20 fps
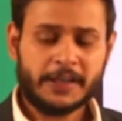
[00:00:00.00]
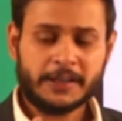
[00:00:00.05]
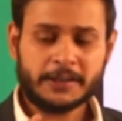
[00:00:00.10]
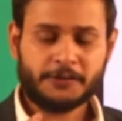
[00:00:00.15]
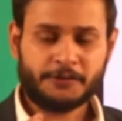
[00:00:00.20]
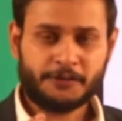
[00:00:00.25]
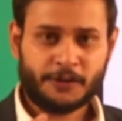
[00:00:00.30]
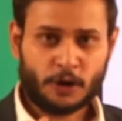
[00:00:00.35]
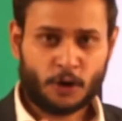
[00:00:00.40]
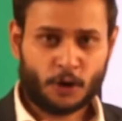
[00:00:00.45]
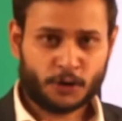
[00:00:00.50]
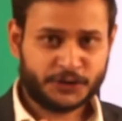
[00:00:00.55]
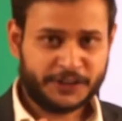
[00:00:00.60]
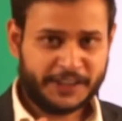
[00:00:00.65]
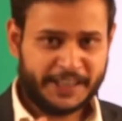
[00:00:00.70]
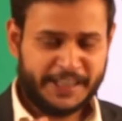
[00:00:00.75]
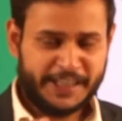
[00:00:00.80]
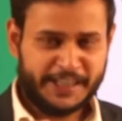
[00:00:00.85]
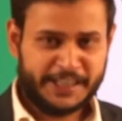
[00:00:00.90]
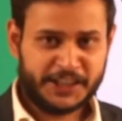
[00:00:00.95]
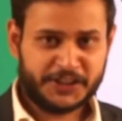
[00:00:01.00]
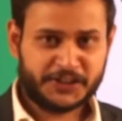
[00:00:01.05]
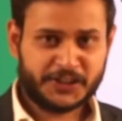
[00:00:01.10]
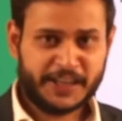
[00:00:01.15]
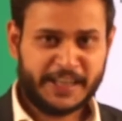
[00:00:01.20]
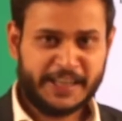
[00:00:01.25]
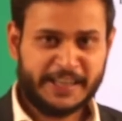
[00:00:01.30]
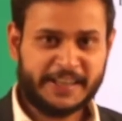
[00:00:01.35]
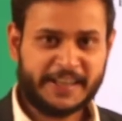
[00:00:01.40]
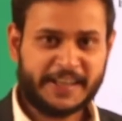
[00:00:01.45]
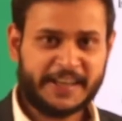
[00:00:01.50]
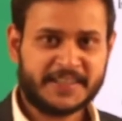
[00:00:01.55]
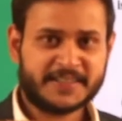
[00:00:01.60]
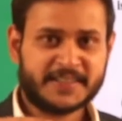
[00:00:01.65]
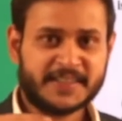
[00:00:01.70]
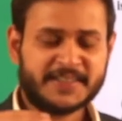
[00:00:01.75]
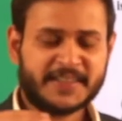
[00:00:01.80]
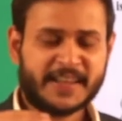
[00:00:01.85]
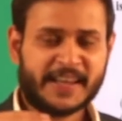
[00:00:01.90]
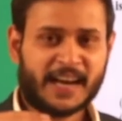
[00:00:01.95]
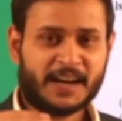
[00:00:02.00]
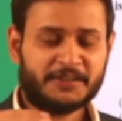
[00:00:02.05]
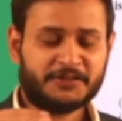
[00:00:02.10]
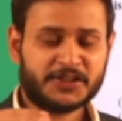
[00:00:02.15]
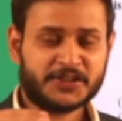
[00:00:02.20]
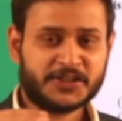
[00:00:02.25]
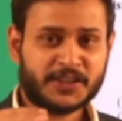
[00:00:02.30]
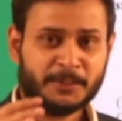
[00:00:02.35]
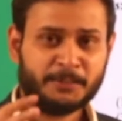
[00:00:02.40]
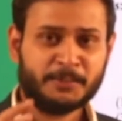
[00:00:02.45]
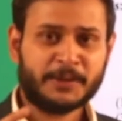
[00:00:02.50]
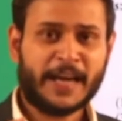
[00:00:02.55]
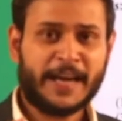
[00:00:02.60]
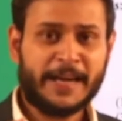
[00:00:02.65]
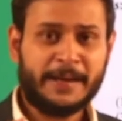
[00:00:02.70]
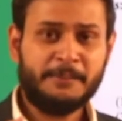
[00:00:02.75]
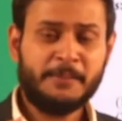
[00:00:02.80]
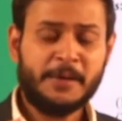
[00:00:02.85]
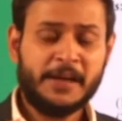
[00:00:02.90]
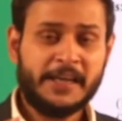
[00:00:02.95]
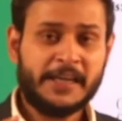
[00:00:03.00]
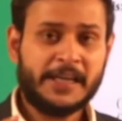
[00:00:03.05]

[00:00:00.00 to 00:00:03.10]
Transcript: the velocity initially increases and after some time